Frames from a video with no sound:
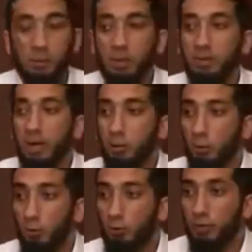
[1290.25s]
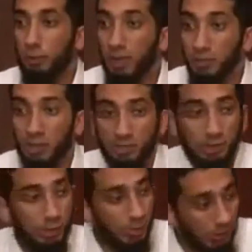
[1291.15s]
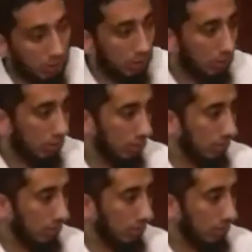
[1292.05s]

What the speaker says: bil ma'roof depends on the situation.